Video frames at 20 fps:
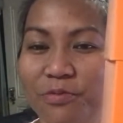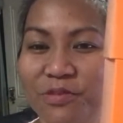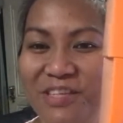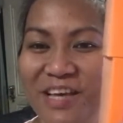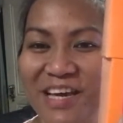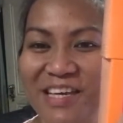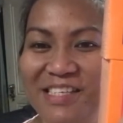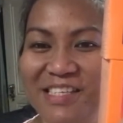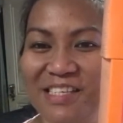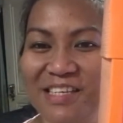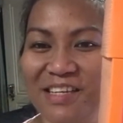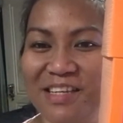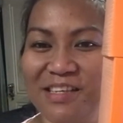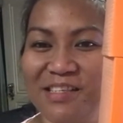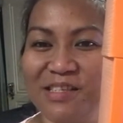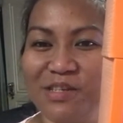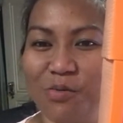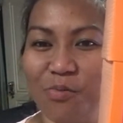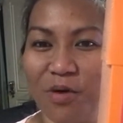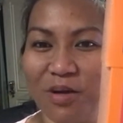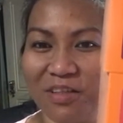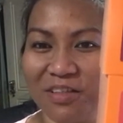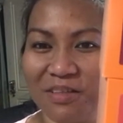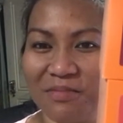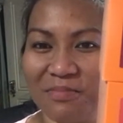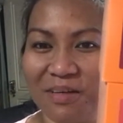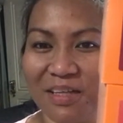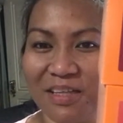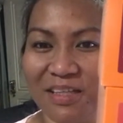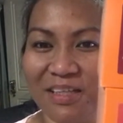tasted is the
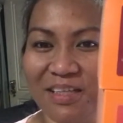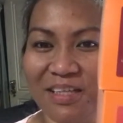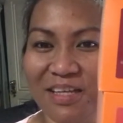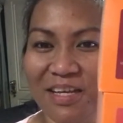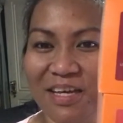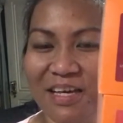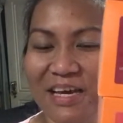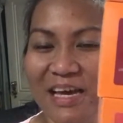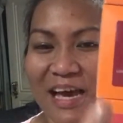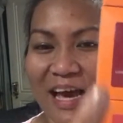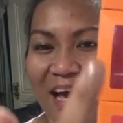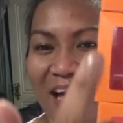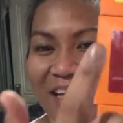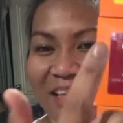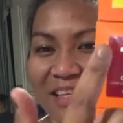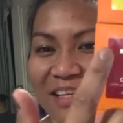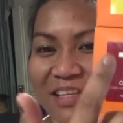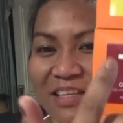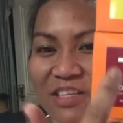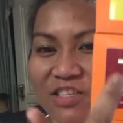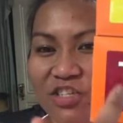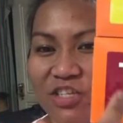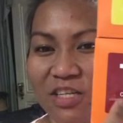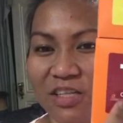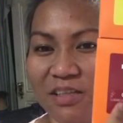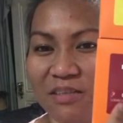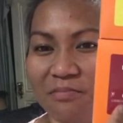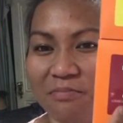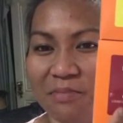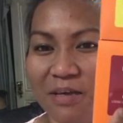watermelon, and then the
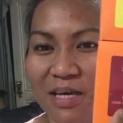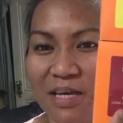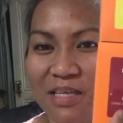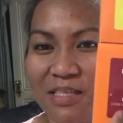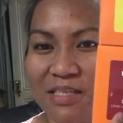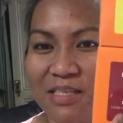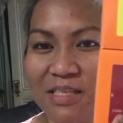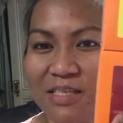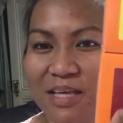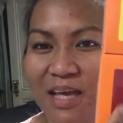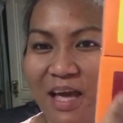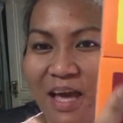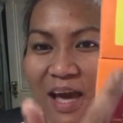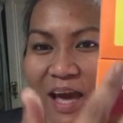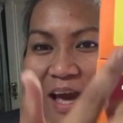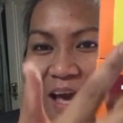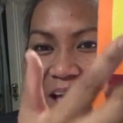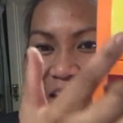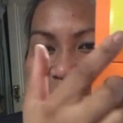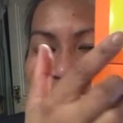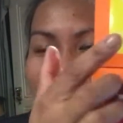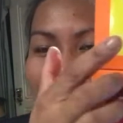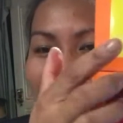chilling beets, and